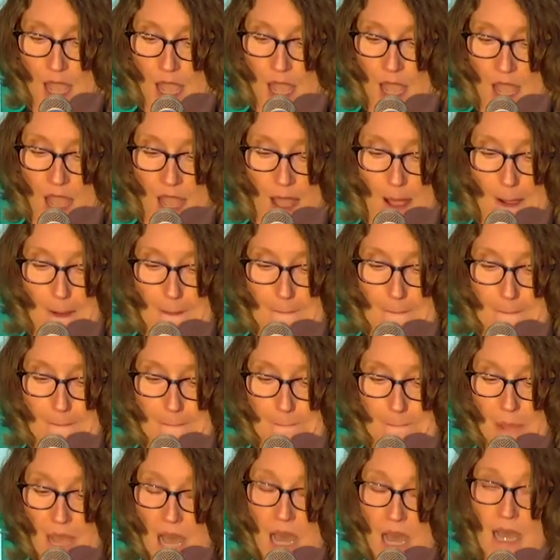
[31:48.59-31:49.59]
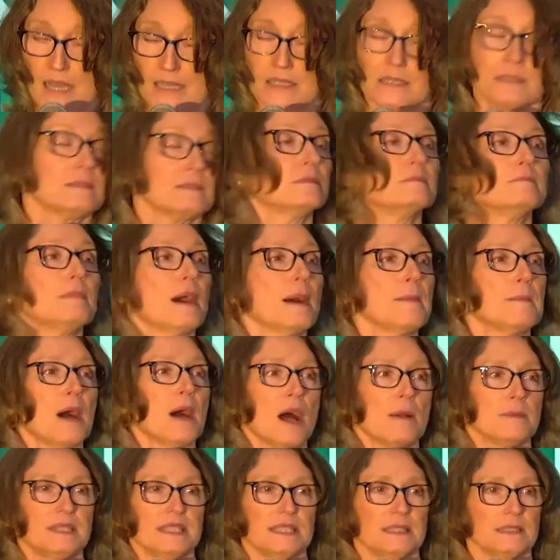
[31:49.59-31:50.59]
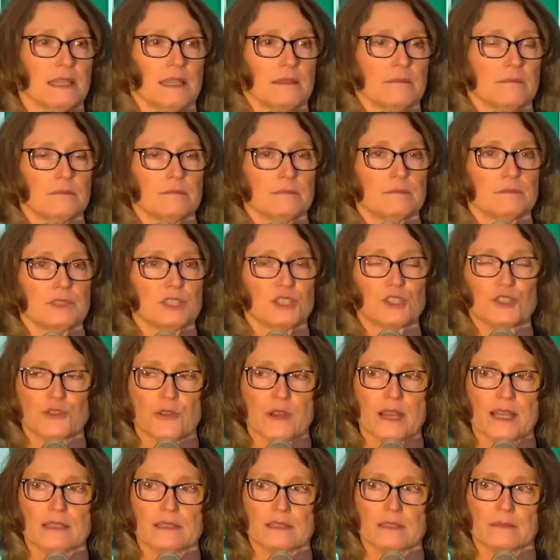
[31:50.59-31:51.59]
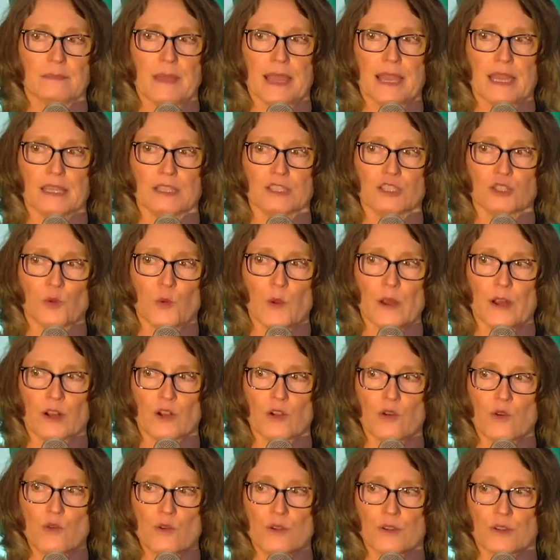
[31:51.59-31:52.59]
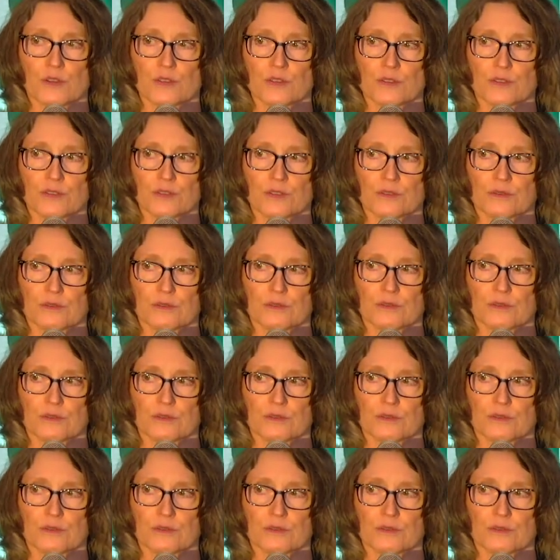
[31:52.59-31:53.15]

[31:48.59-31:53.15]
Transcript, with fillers: um, but my mom didn't stress making square corners.